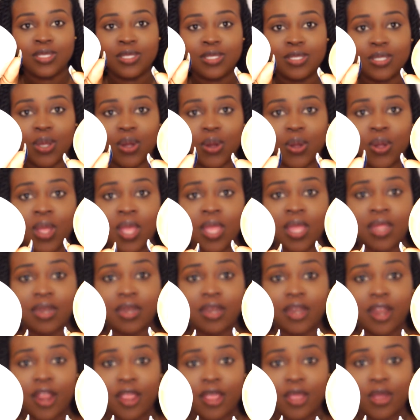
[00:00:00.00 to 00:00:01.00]
so
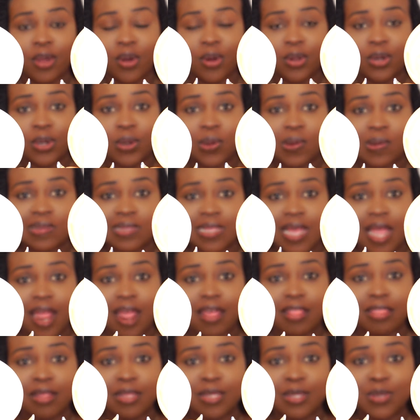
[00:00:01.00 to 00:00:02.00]
there you go those
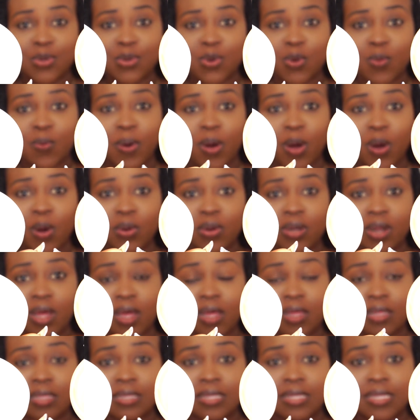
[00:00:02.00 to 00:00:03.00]
are the two
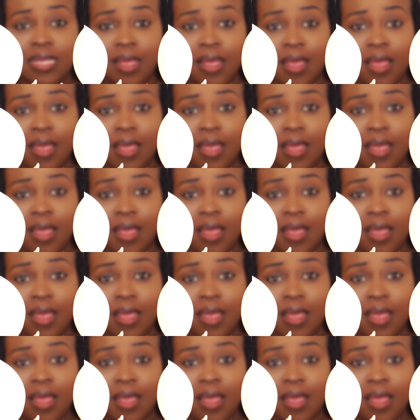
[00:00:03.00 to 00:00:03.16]
powders